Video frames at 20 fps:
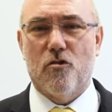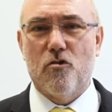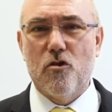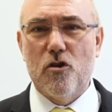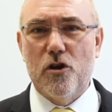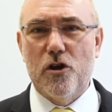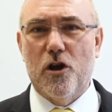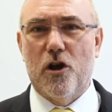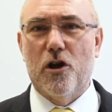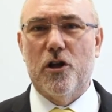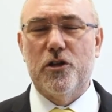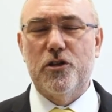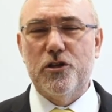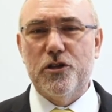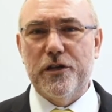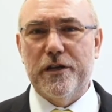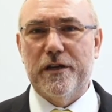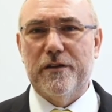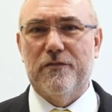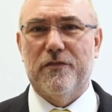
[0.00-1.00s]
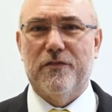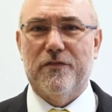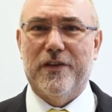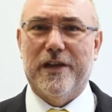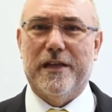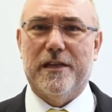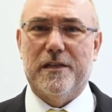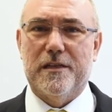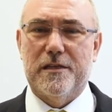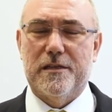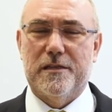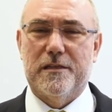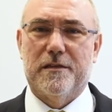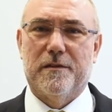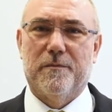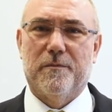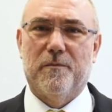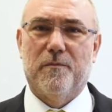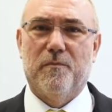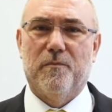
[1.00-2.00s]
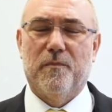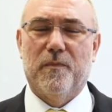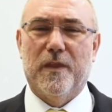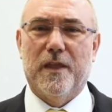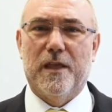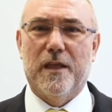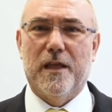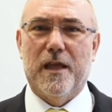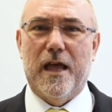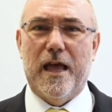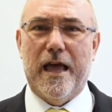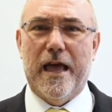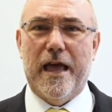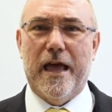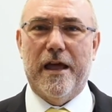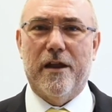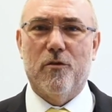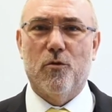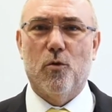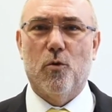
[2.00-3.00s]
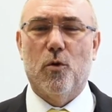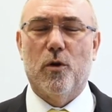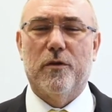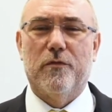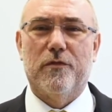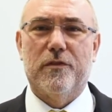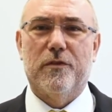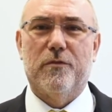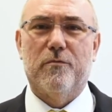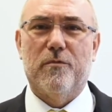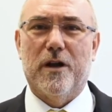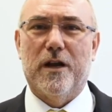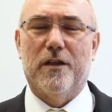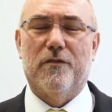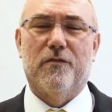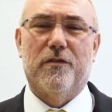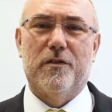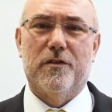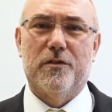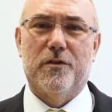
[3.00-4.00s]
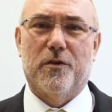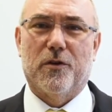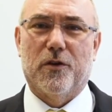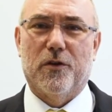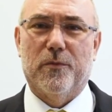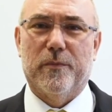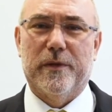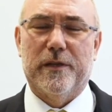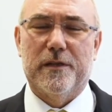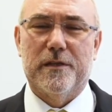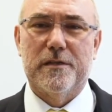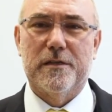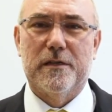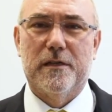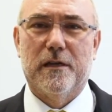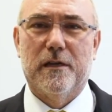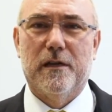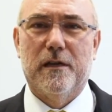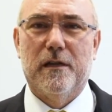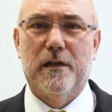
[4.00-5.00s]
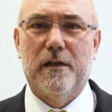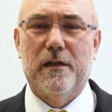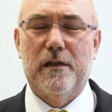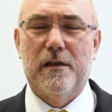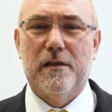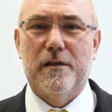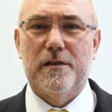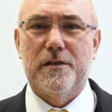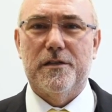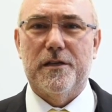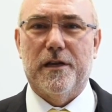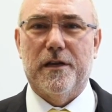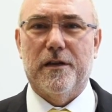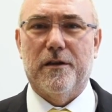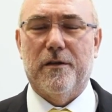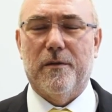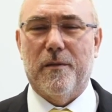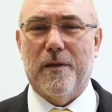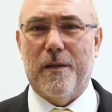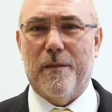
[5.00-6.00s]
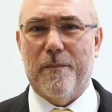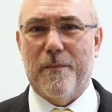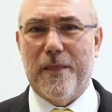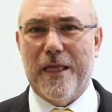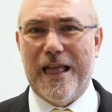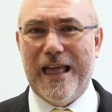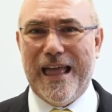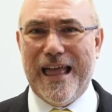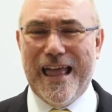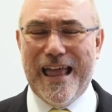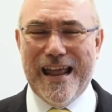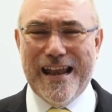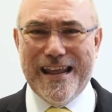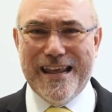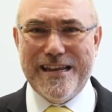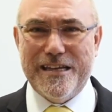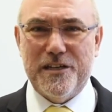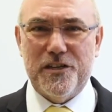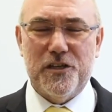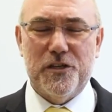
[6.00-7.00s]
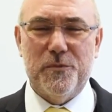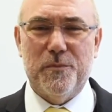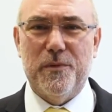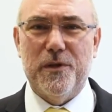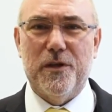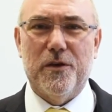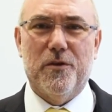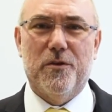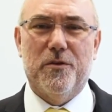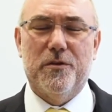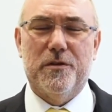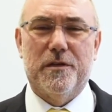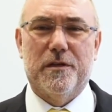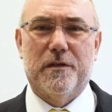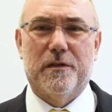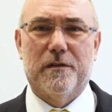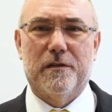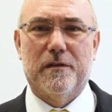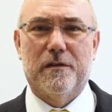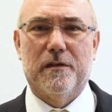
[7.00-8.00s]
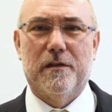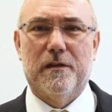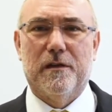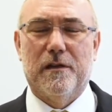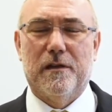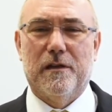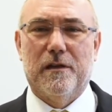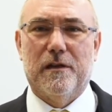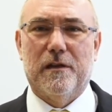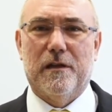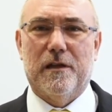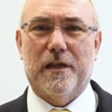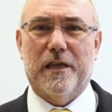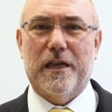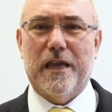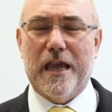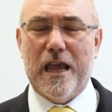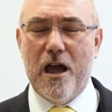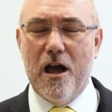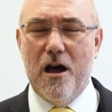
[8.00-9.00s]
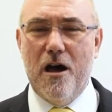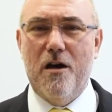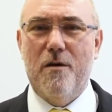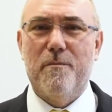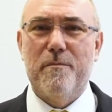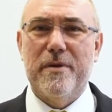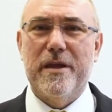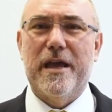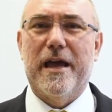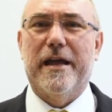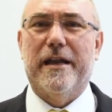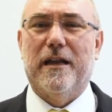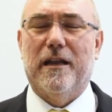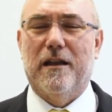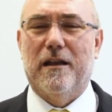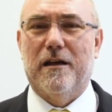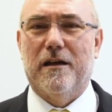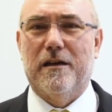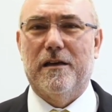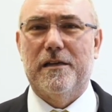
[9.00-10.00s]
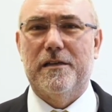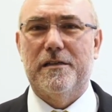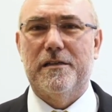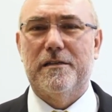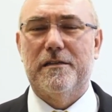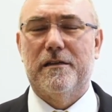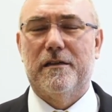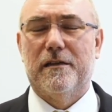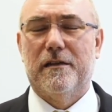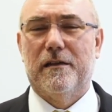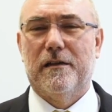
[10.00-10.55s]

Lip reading: chronology of events and all of the relevant documents. So any dispute can't be analysed